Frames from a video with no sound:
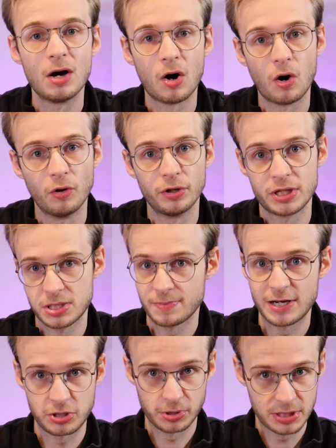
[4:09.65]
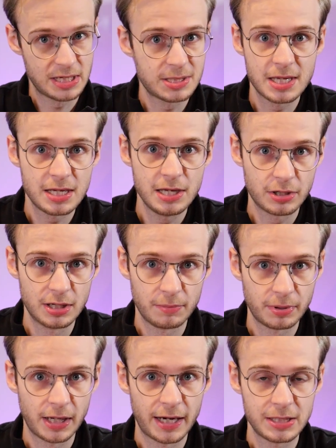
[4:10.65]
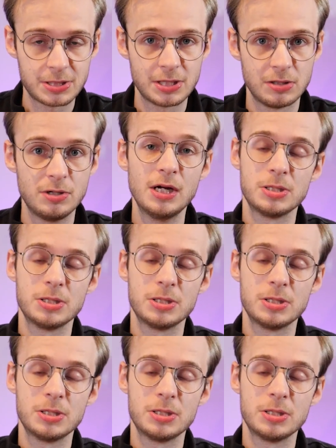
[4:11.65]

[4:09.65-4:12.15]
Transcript: on the specialties that you can apply to.